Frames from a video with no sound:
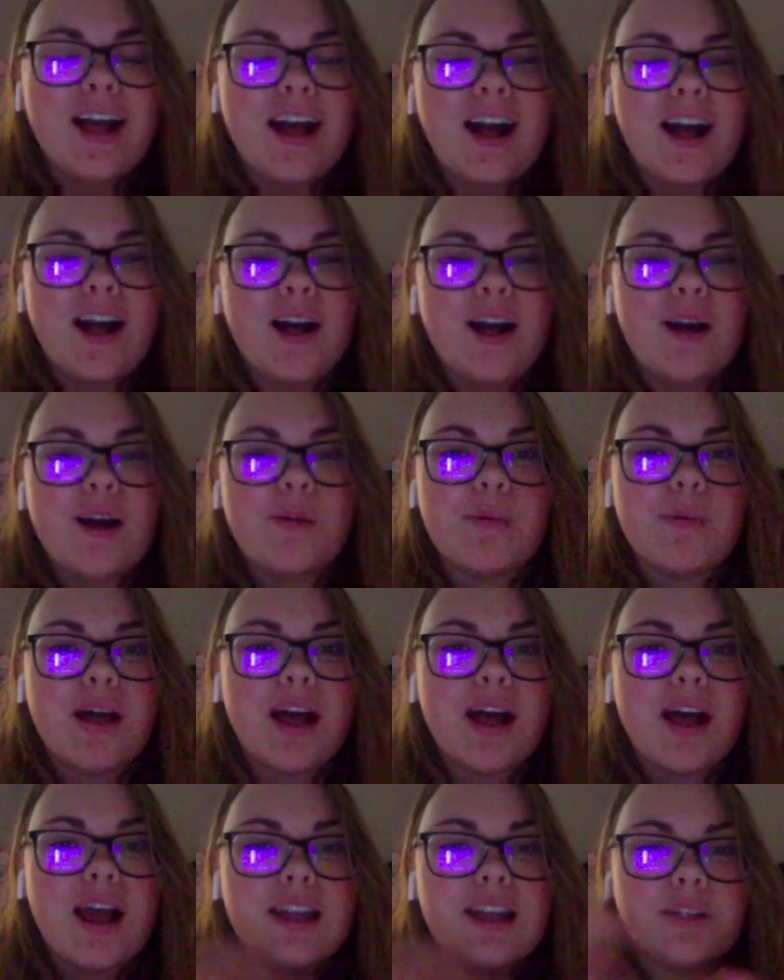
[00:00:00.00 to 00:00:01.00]

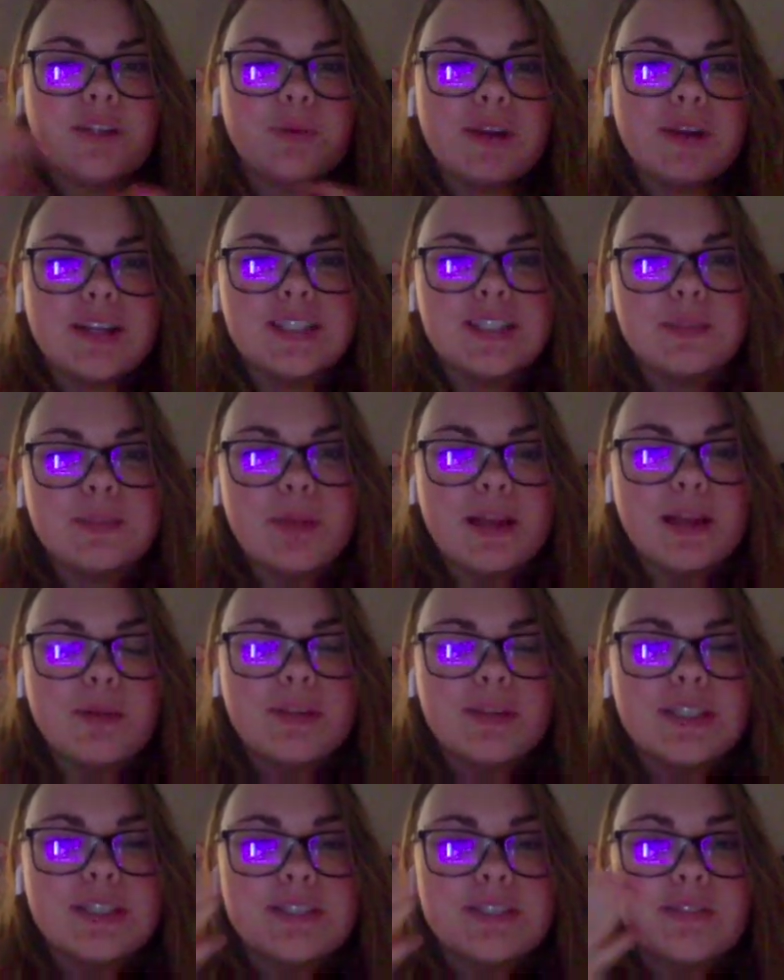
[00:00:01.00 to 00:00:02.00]
I just want to explain
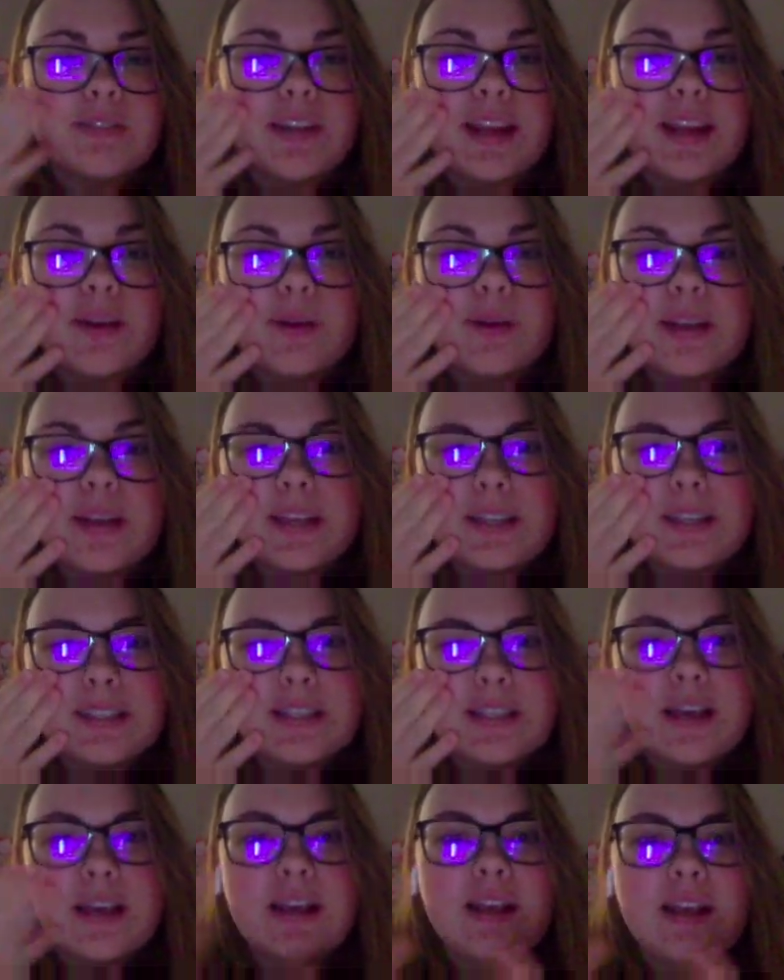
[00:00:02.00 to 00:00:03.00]
what this video
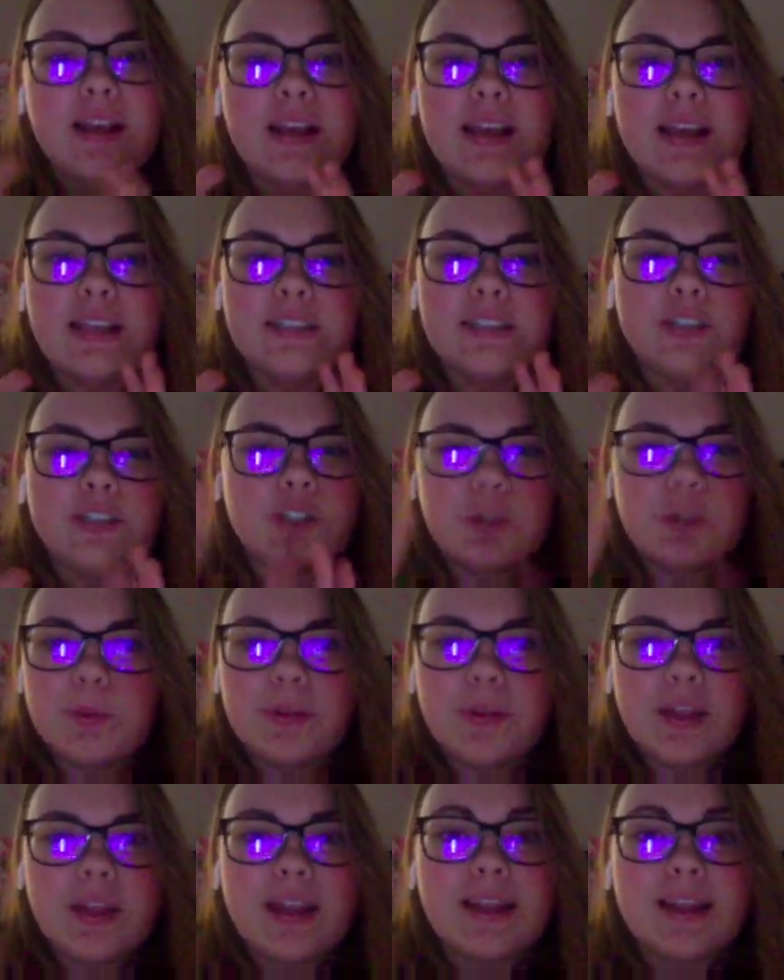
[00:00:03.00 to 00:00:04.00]
is. It's super
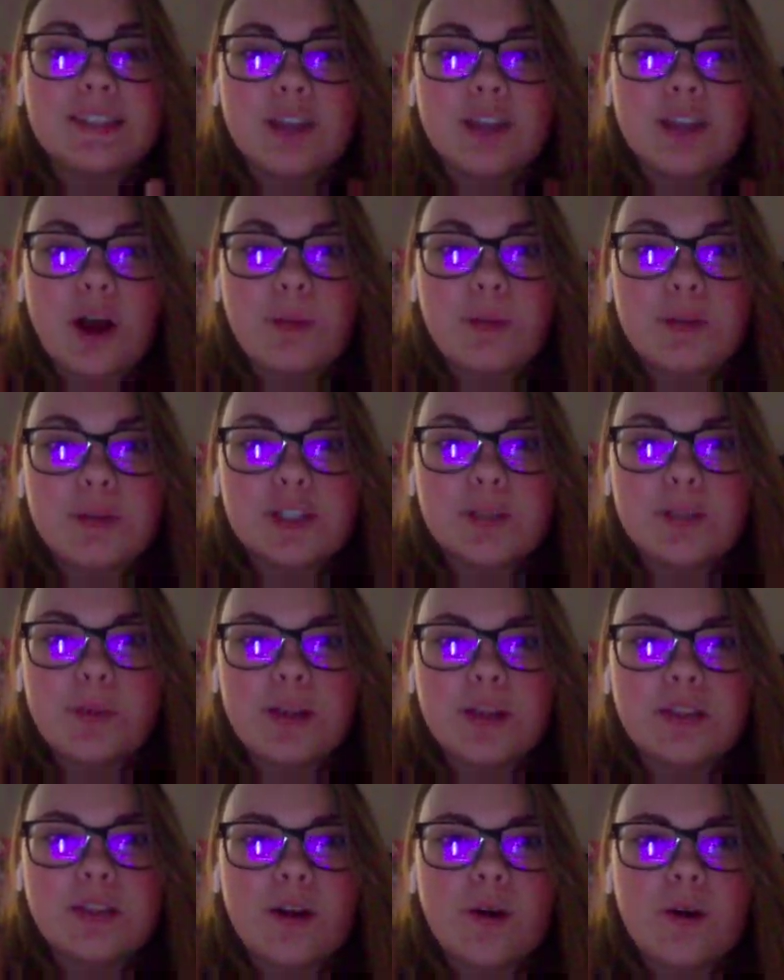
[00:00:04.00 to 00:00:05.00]
late. It's almost a
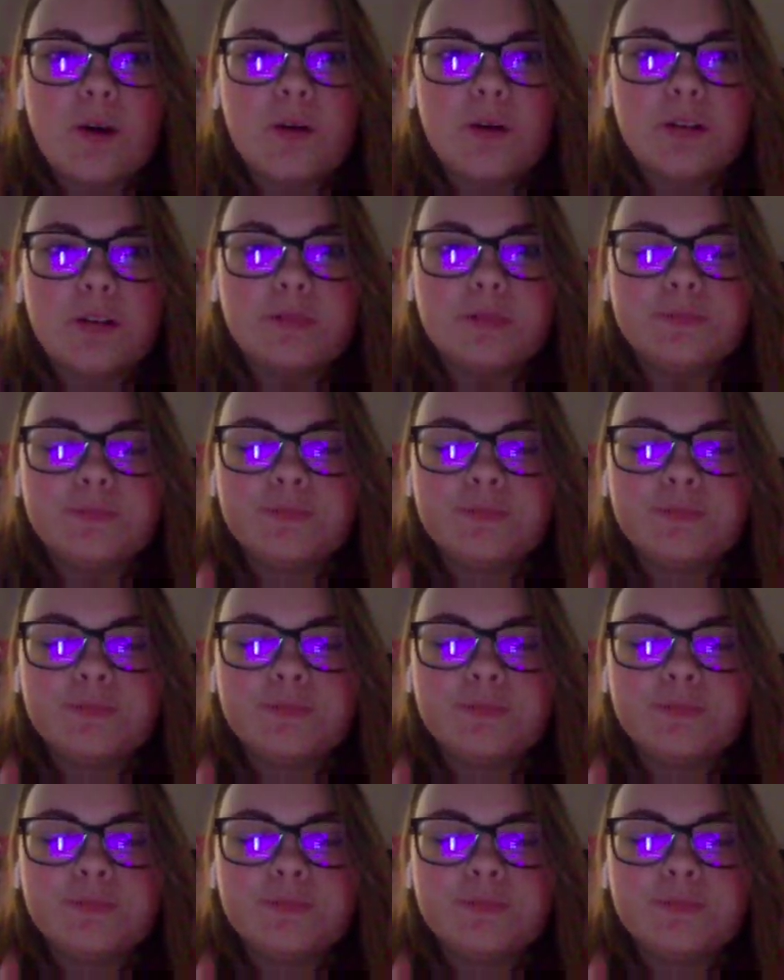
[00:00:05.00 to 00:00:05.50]
month old.